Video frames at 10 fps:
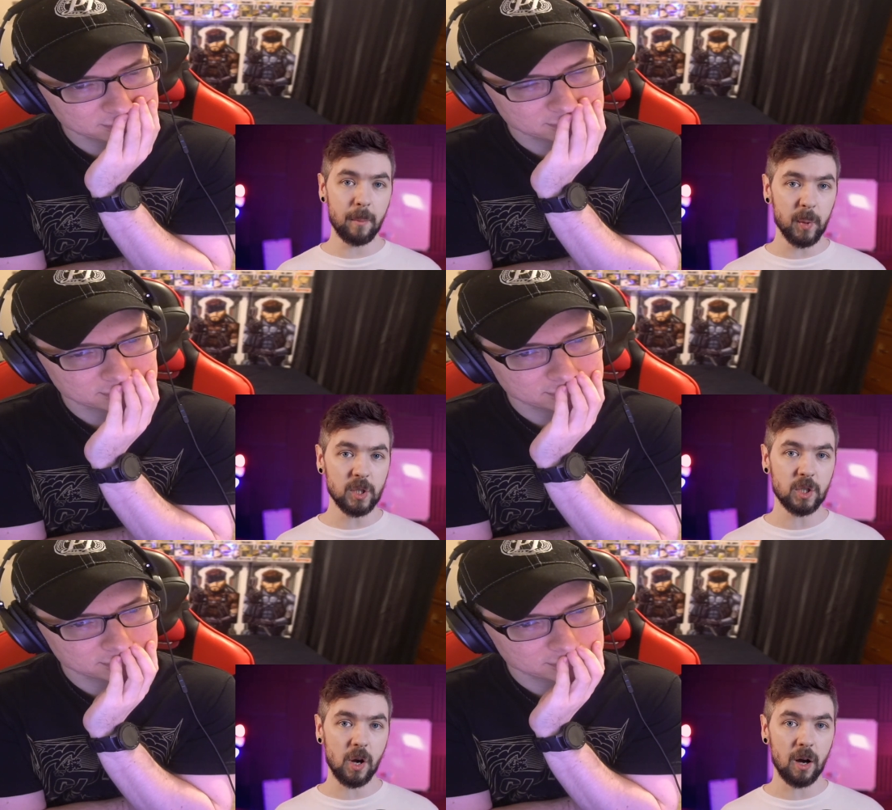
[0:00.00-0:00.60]
Speaker 1: a
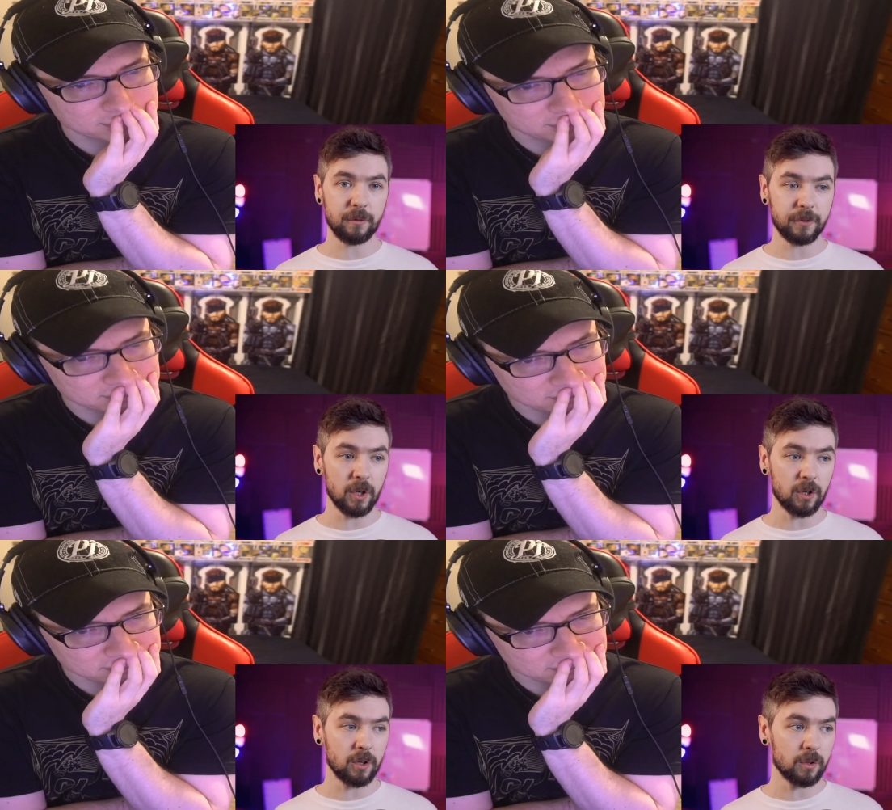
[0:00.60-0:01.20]
bunch of
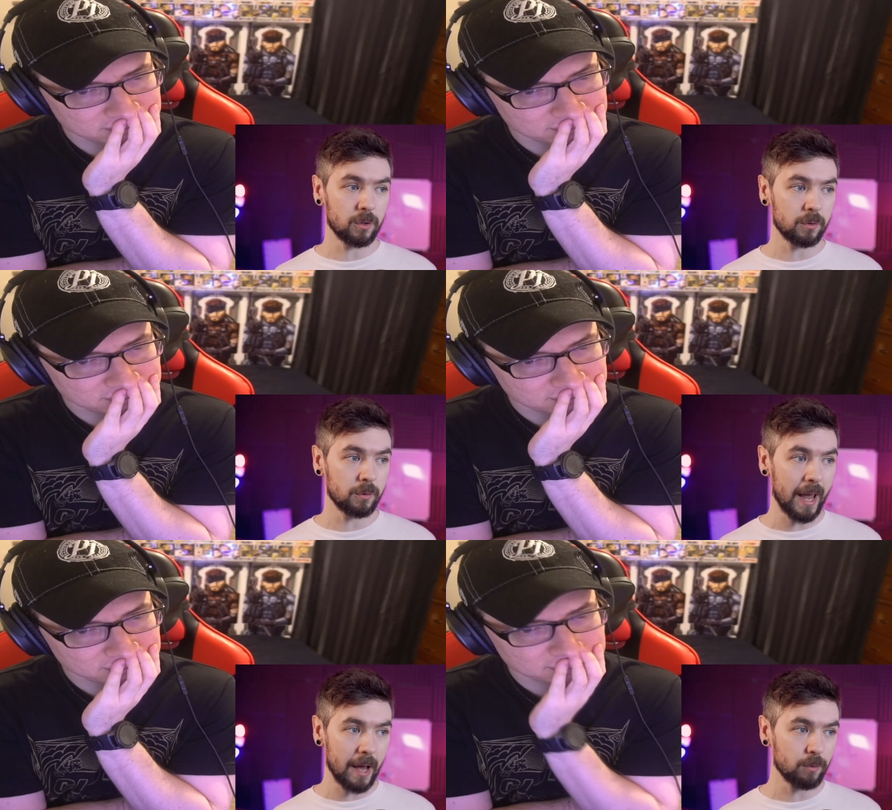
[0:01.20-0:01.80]
their
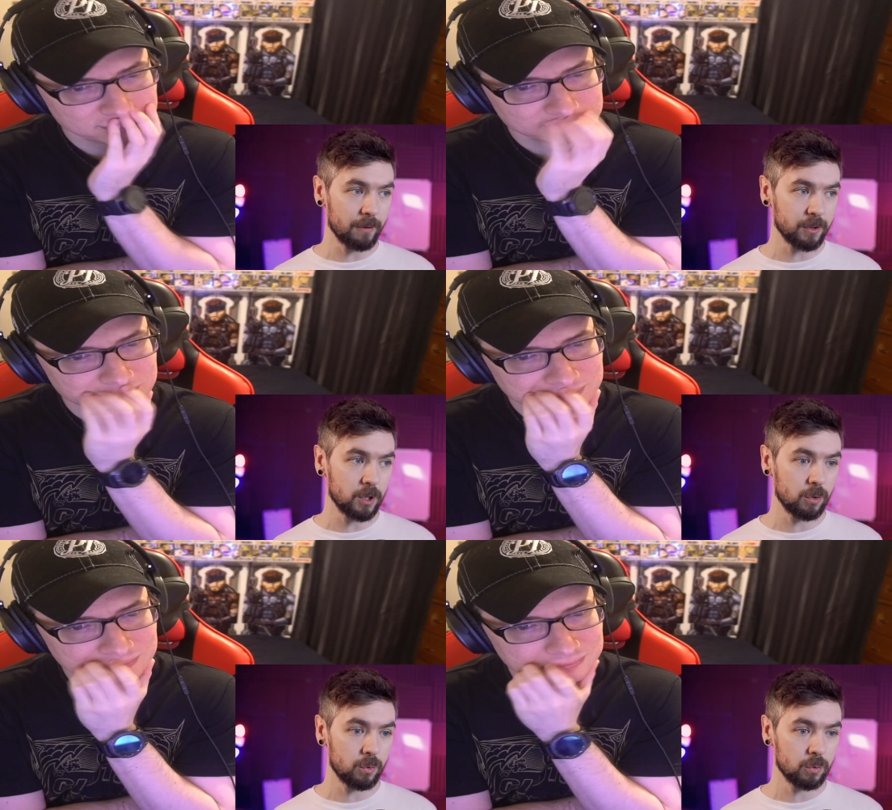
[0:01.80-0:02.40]
ad
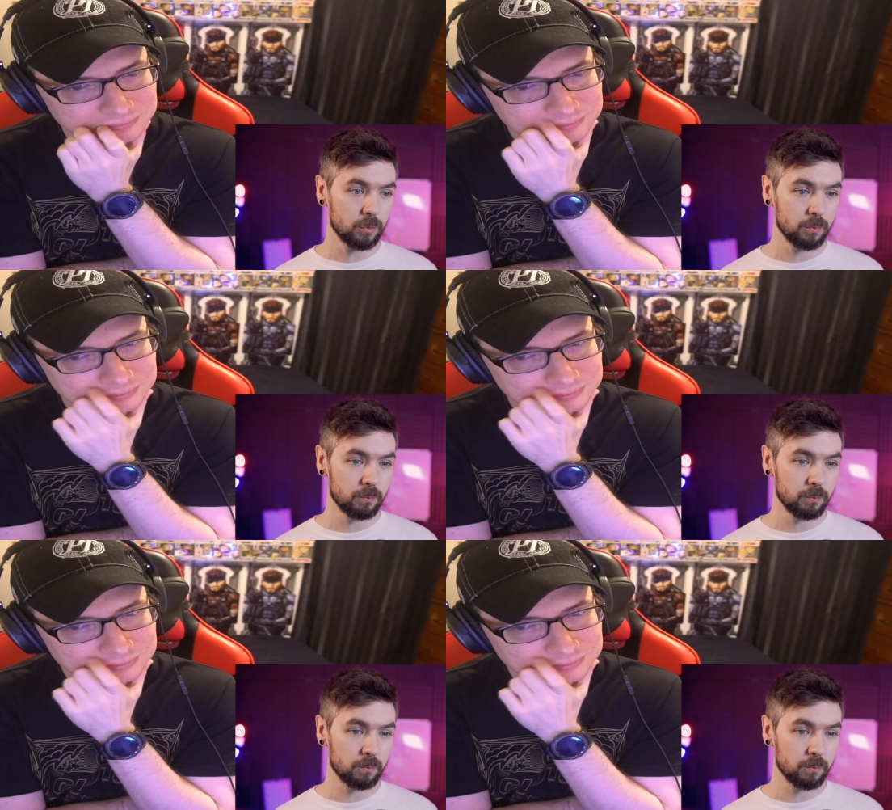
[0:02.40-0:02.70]
revenue